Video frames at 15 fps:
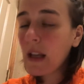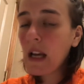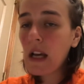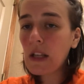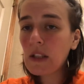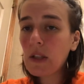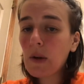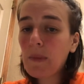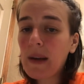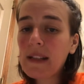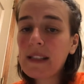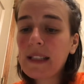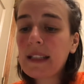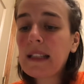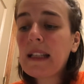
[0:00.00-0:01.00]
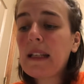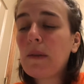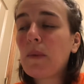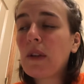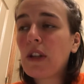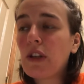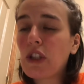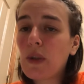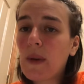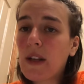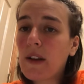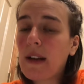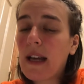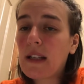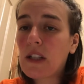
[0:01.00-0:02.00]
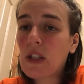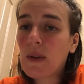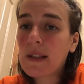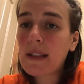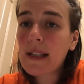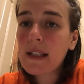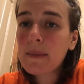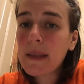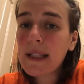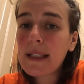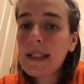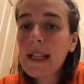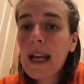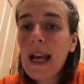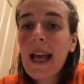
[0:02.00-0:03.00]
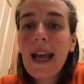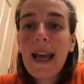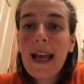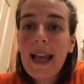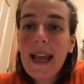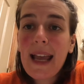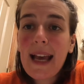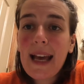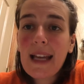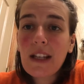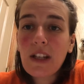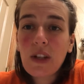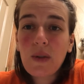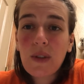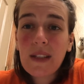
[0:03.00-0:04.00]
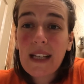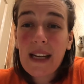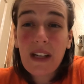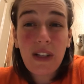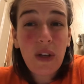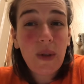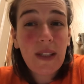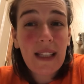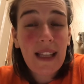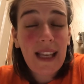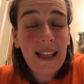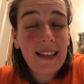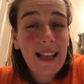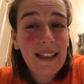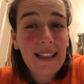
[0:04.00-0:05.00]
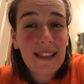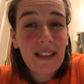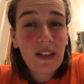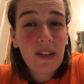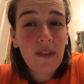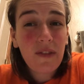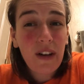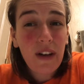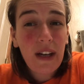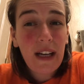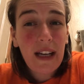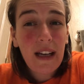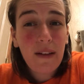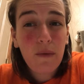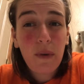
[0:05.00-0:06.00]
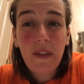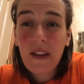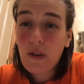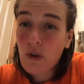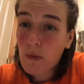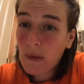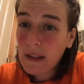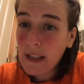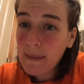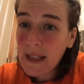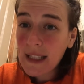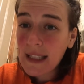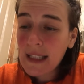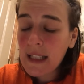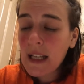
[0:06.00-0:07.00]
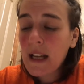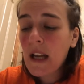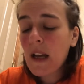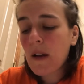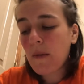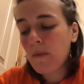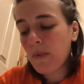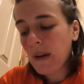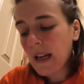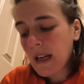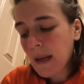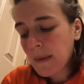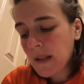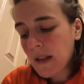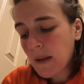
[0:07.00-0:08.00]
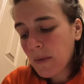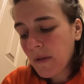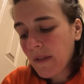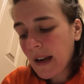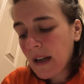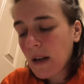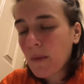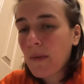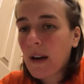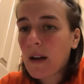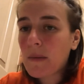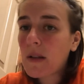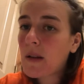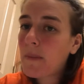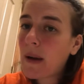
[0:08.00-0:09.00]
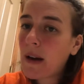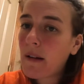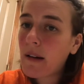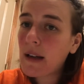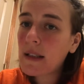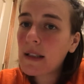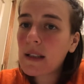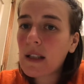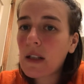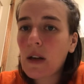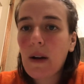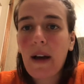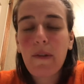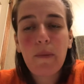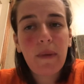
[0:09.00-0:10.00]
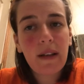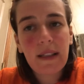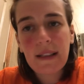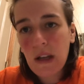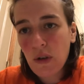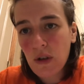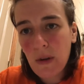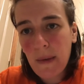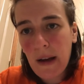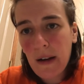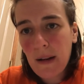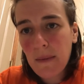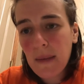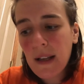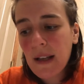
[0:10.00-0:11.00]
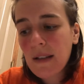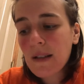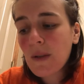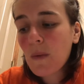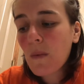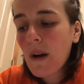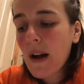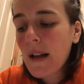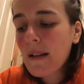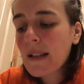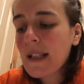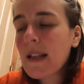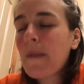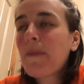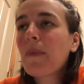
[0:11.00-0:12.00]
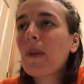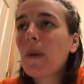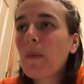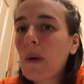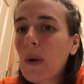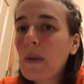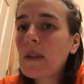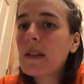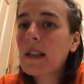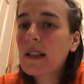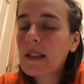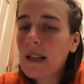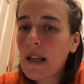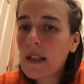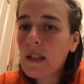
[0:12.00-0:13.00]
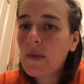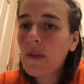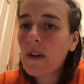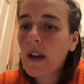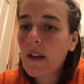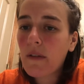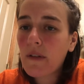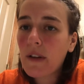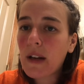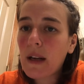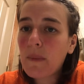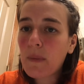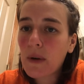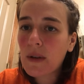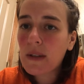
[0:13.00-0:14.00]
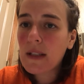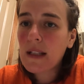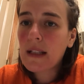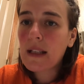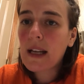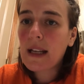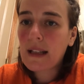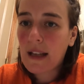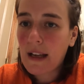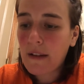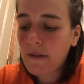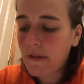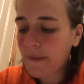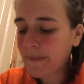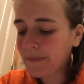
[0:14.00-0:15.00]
So basically, when you're doing your head to toe assessments and you just kind of notice that like that doesn't look very within normal limits, bring it up to the provider, bring it up to the parents, have a big discussion about it, because you want the most success for every person in life.